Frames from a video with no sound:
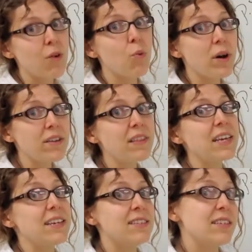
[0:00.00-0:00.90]
one of the
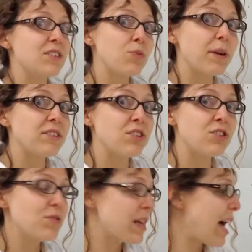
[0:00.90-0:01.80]
easiest ways to
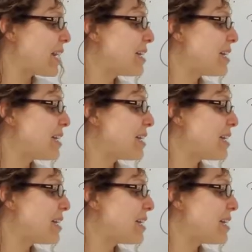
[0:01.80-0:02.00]
do that